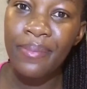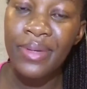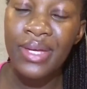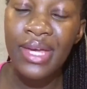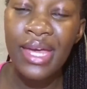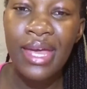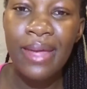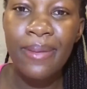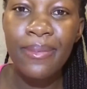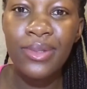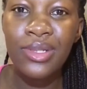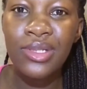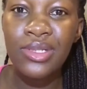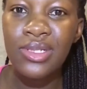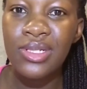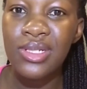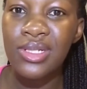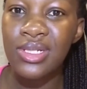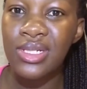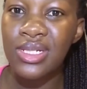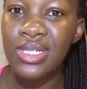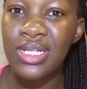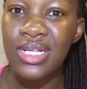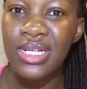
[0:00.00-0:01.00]
being able
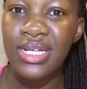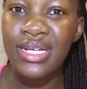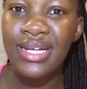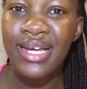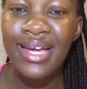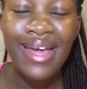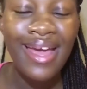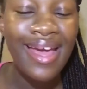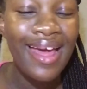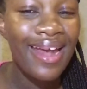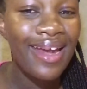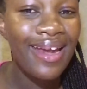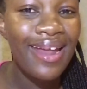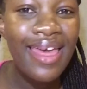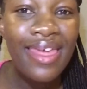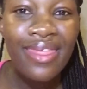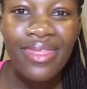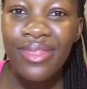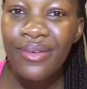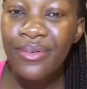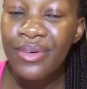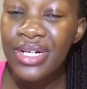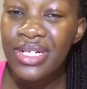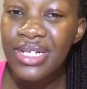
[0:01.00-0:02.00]
to see
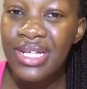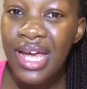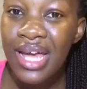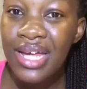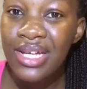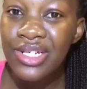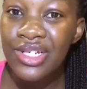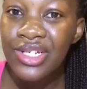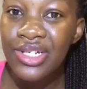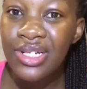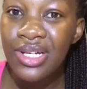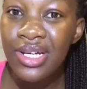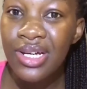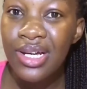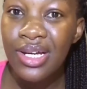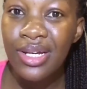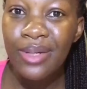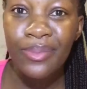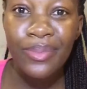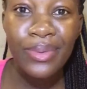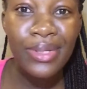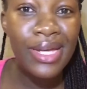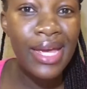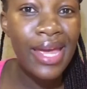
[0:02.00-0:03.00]
length
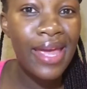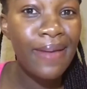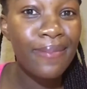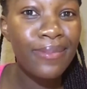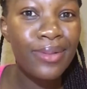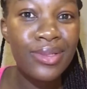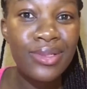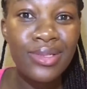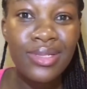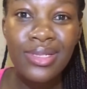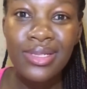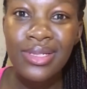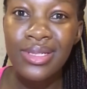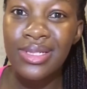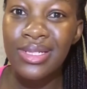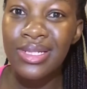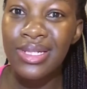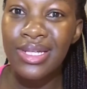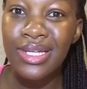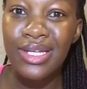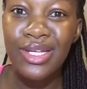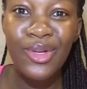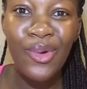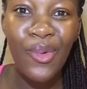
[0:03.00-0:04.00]
retention, be able to
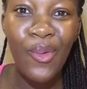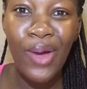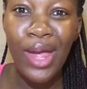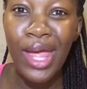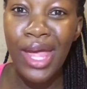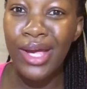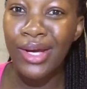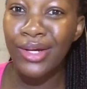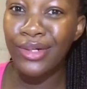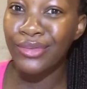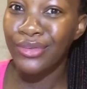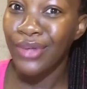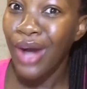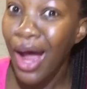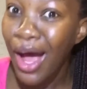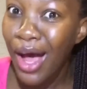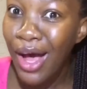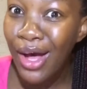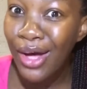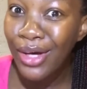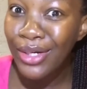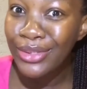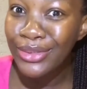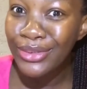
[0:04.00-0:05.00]
see your hair
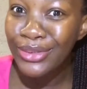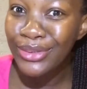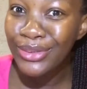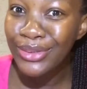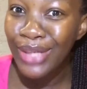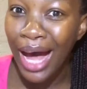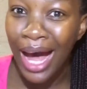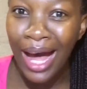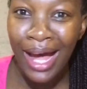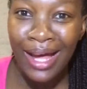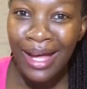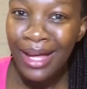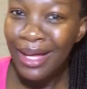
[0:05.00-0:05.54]
grow,